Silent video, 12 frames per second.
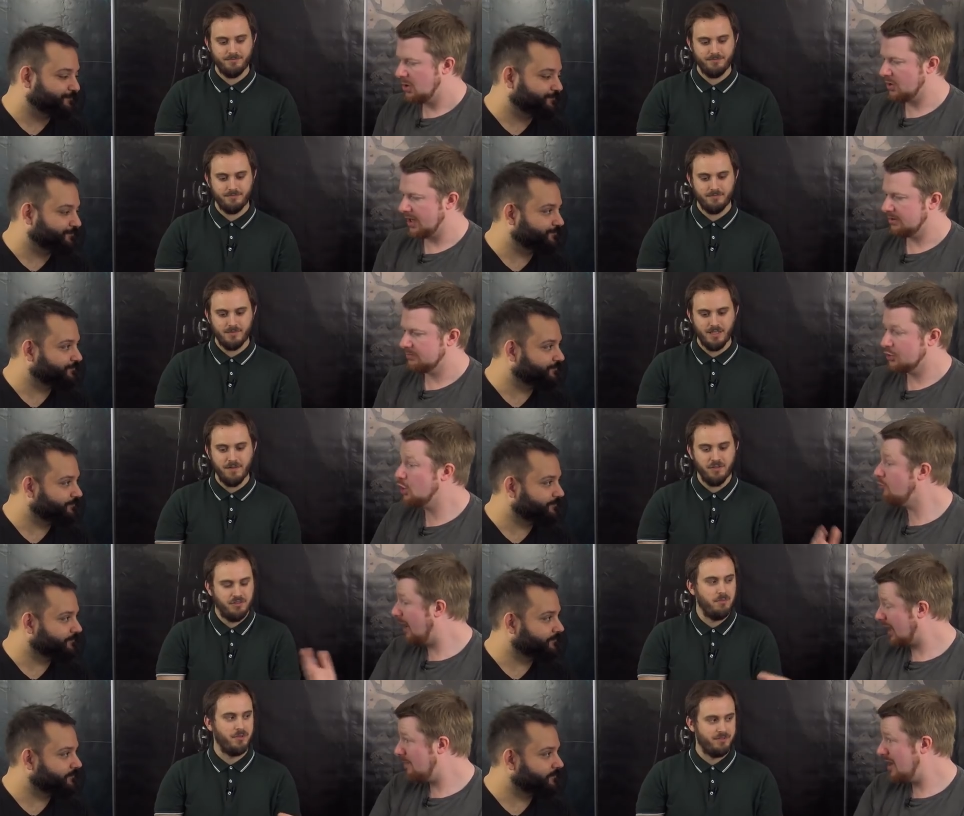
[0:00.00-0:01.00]
Speaker 1: Okay. Do you
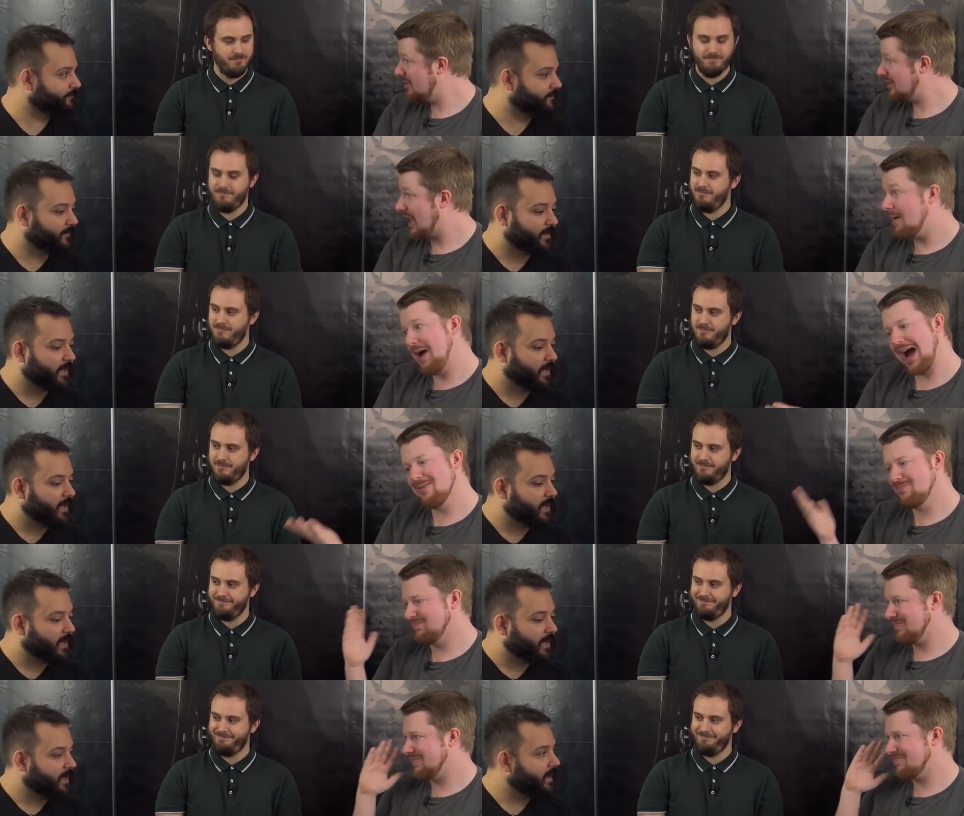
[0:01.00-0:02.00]
recommend this?
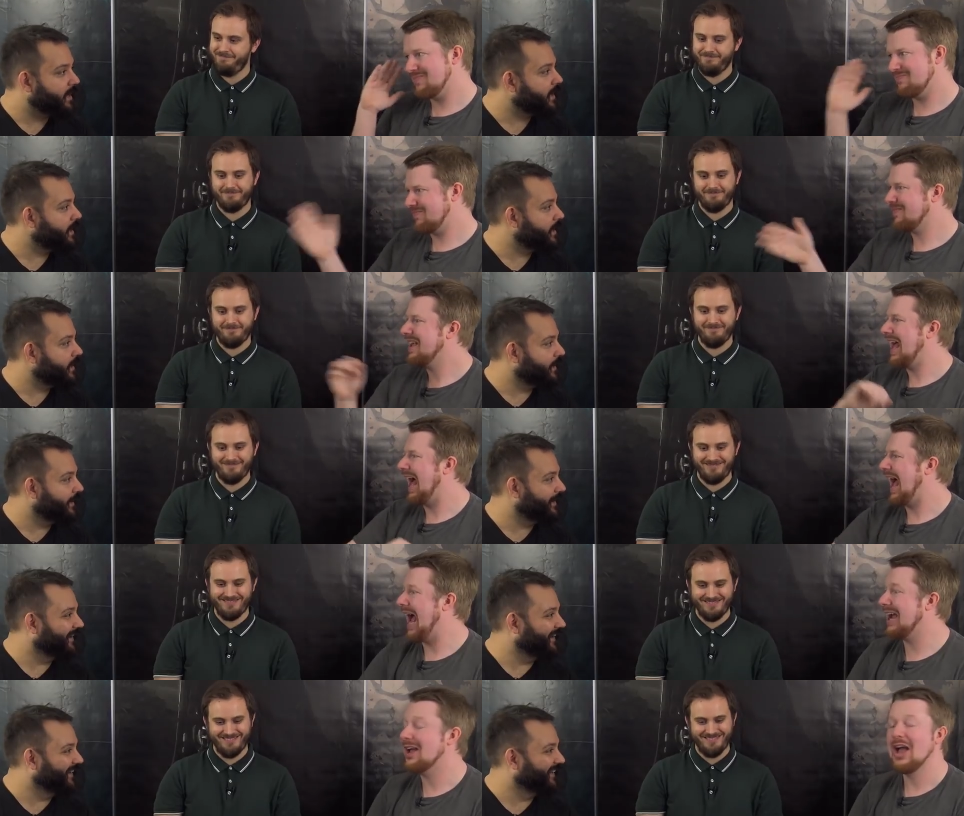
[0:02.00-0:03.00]
I'm
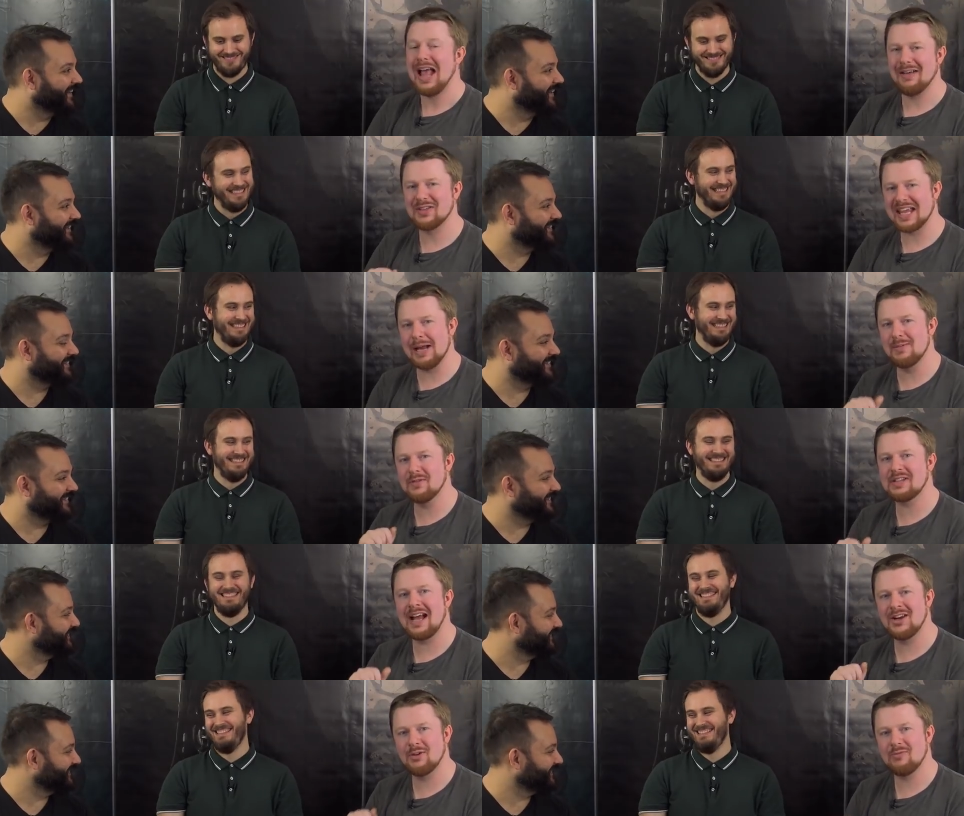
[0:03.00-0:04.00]
I, if the game designer